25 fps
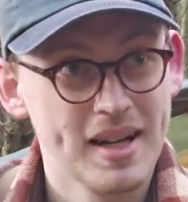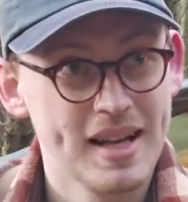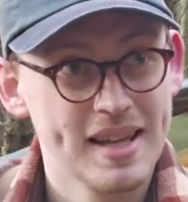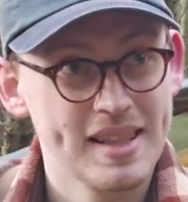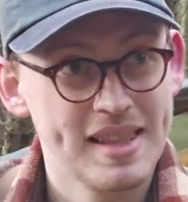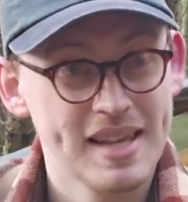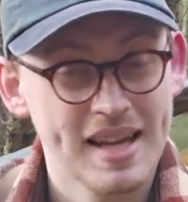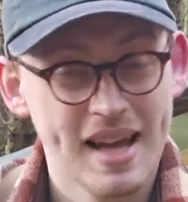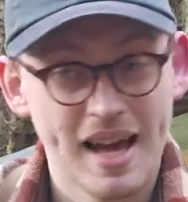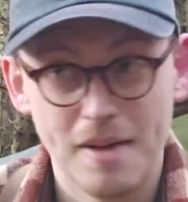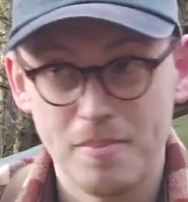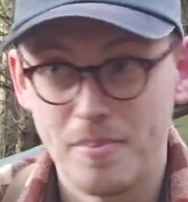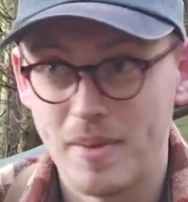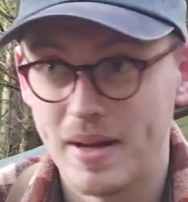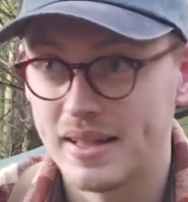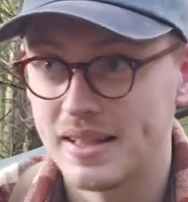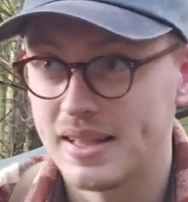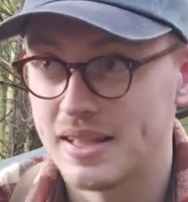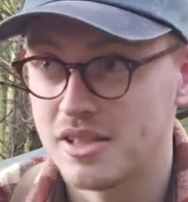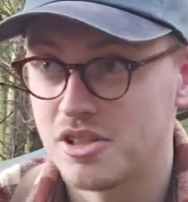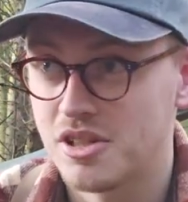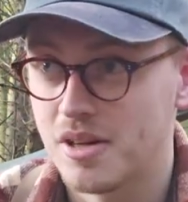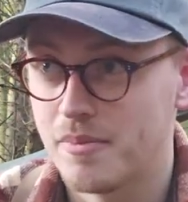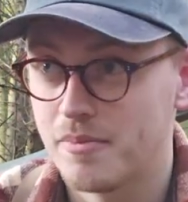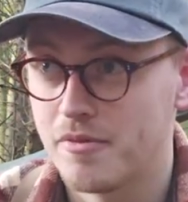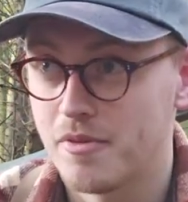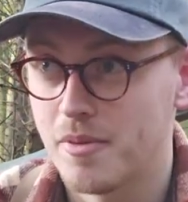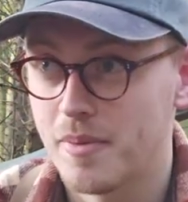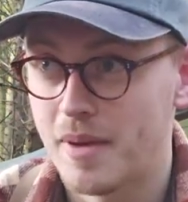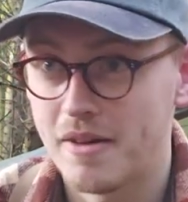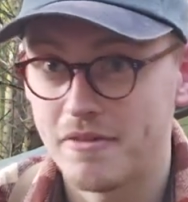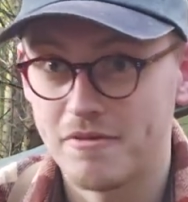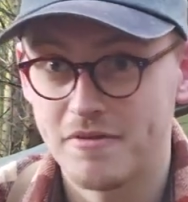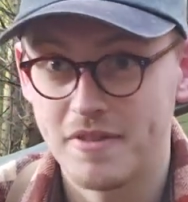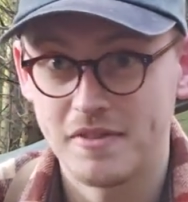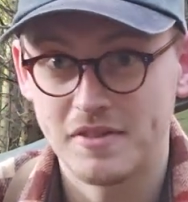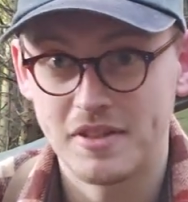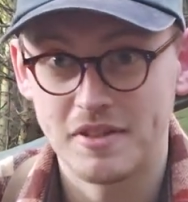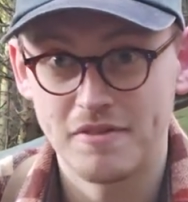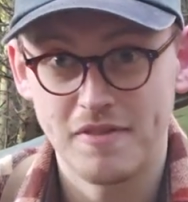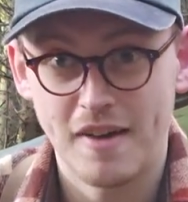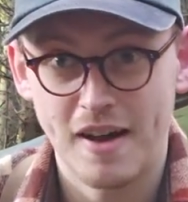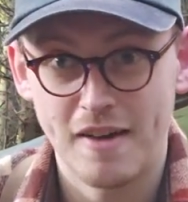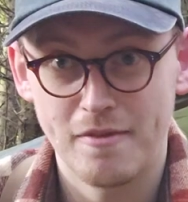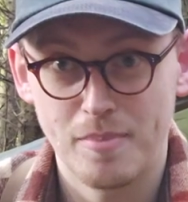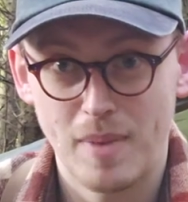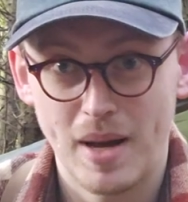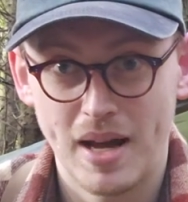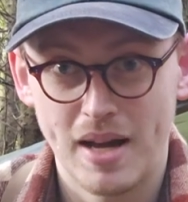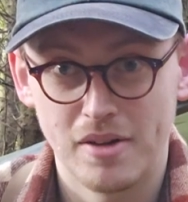I think I picked this up for about
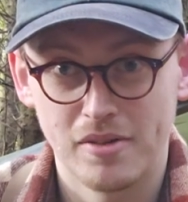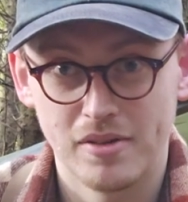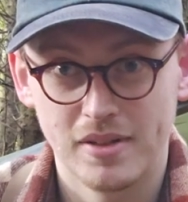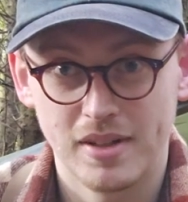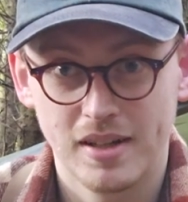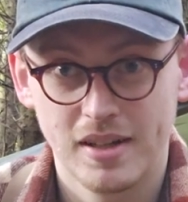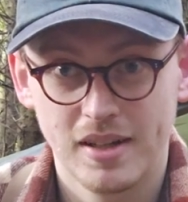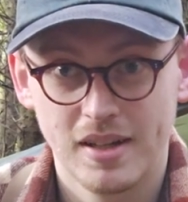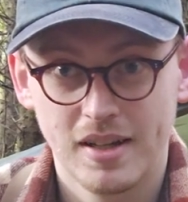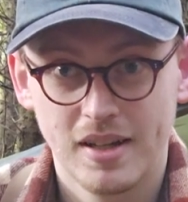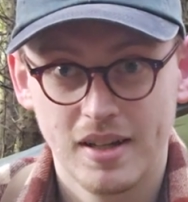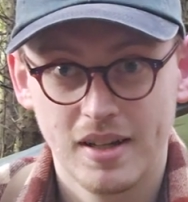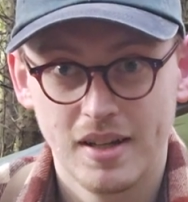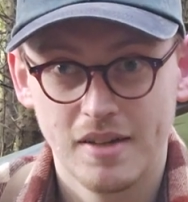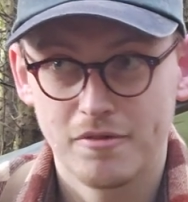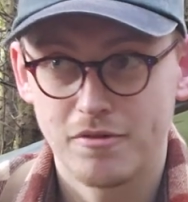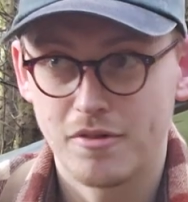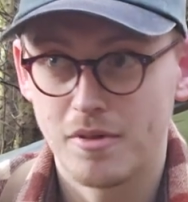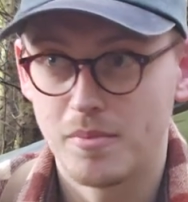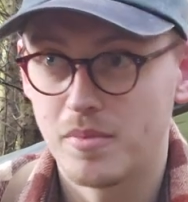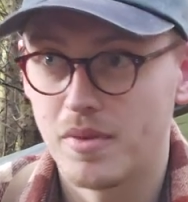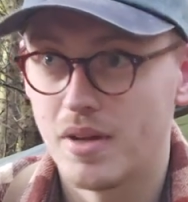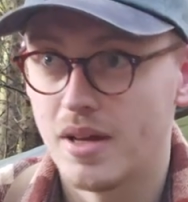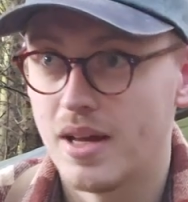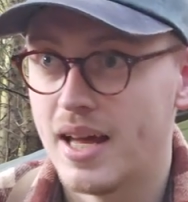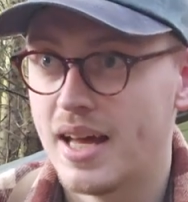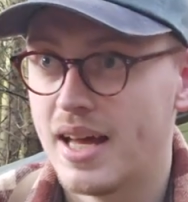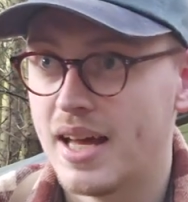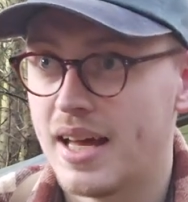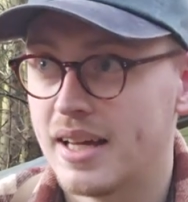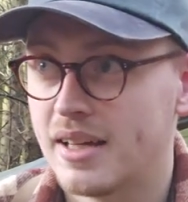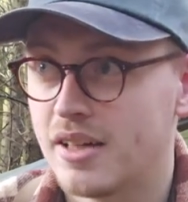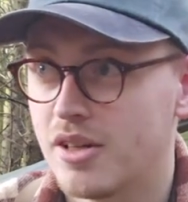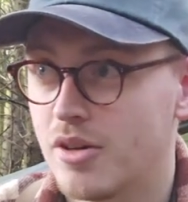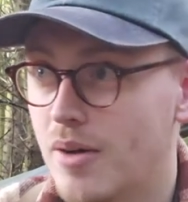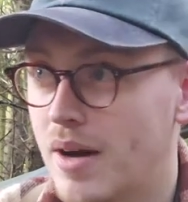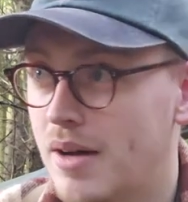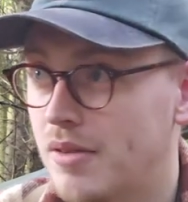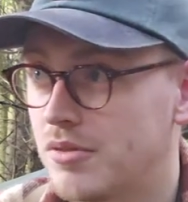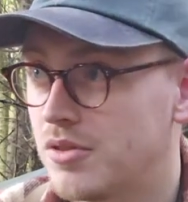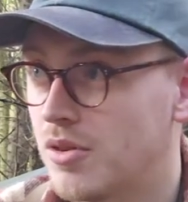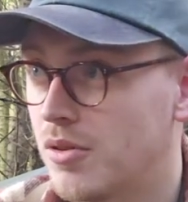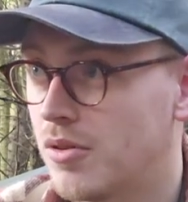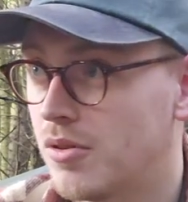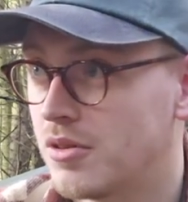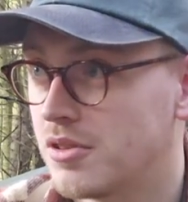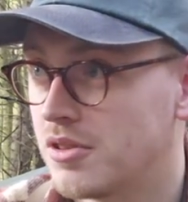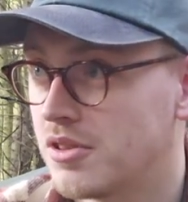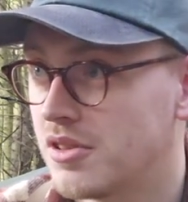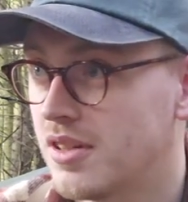£55 from Go
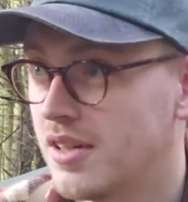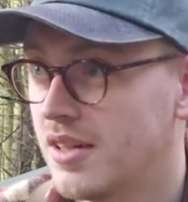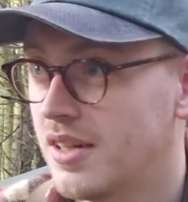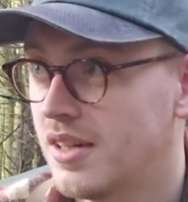Outdoors,